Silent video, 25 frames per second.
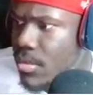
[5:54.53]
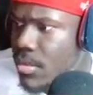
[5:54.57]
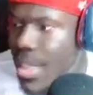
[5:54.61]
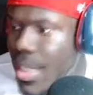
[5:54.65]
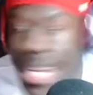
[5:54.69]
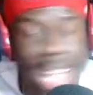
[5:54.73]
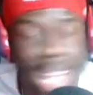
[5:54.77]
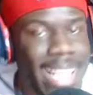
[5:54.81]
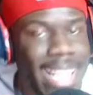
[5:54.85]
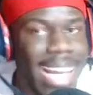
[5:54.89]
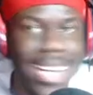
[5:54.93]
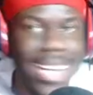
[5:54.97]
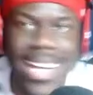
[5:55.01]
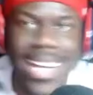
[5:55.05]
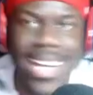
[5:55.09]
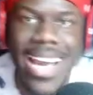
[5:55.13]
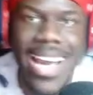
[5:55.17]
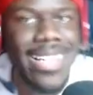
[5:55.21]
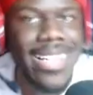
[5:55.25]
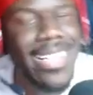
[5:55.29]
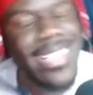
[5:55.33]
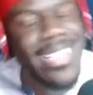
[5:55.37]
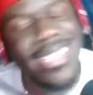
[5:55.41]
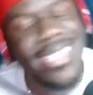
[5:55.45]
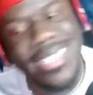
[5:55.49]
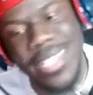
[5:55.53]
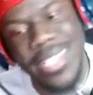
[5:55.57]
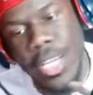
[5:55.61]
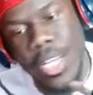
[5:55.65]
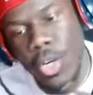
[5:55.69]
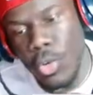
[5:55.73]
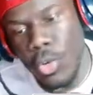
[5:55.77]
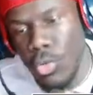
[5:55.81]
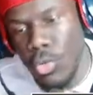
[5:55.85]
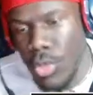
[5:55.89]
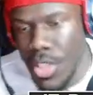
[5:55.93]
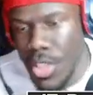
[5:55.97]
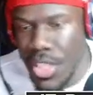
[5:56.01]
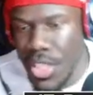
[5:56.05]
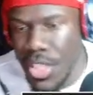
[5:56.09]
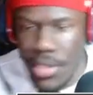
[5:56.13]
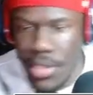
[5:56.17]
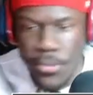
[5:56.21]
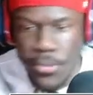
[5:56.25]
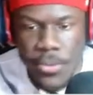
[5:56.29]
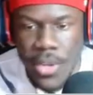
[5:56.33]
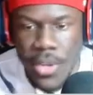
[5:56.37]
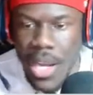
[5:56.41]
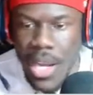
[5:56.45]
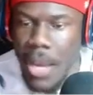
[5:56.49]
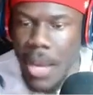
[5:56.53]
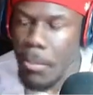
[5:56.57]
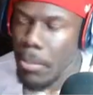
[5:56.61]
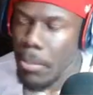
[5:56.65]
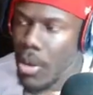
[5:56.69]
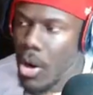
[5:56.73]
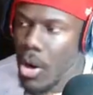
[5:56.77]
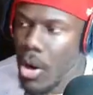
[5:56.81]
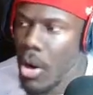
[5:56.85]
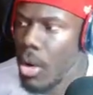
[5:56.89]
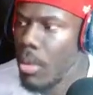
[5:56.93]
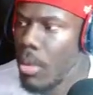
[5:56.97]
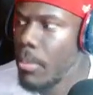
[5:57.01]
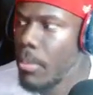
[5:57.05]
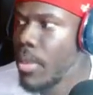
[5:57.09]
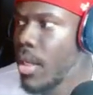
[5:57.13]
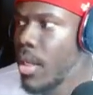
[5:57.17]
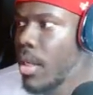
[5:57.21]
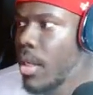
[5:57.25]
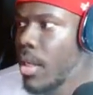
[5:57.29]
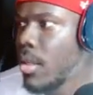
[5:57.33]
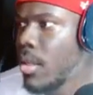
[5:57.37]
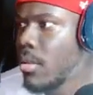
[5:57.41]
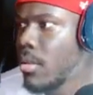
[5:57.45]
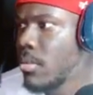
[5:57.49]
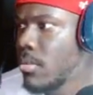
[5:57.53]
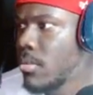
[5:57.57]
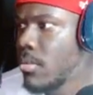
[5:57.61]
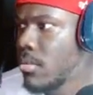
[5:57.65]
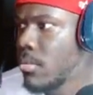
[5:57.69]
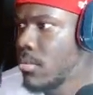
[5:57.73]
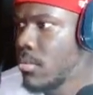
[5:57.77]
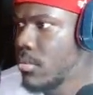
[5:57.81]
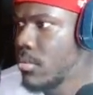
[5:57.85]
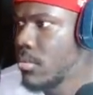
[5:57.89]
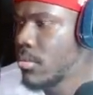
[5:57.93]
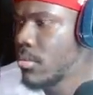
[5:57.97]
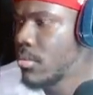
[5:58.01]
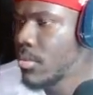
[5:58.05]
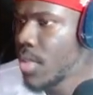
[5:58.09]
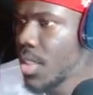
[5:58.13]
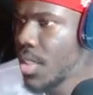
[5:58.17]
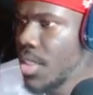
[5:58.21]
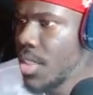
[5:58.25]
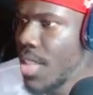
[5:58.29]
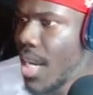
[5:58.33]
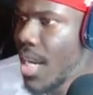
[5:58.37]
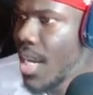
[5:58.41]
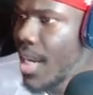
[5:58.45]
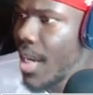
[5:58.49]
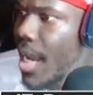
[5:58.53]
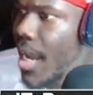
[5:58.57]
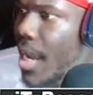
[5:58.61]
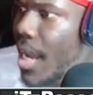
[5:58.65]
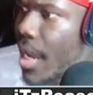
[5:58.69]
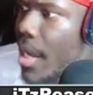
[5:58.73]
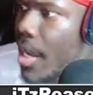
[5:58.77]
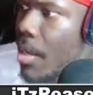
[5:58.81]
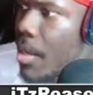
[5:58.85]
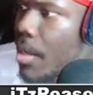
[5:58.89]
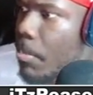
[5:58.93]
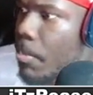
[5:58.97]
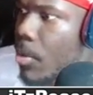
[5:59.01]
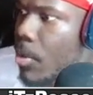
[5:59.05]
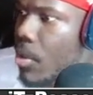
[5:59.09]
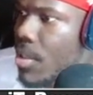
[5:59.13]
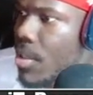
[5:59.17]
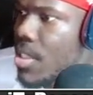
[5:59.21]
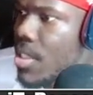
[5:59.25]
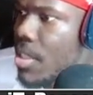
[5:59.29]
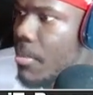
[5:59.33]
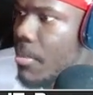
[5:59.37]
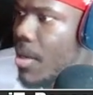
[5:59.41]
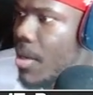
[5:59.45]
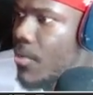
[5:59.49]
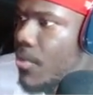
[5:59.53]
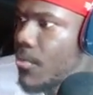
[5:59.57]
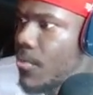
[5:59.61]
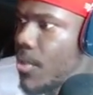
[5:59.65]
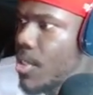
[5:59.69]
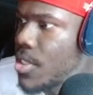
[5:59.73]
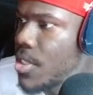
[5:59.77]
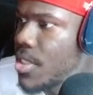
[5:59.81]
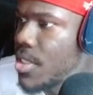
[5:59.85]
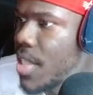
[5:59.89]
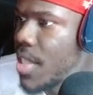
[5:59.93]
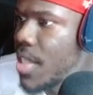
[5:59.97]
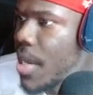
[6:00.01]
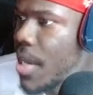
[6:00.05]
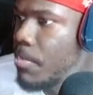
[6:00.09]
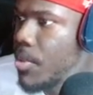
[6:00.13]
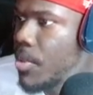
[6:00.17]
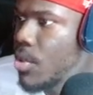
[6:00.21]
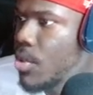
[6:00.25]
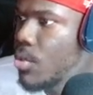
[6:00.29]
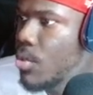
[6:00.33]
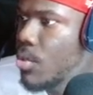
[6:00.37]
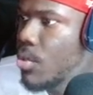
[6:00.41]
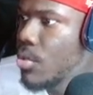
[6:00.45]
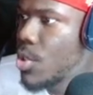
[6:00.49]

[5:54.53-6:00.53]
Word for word: He ain't got ninety, still reaching for that ball, man. Chat, I got eight points in my first debut.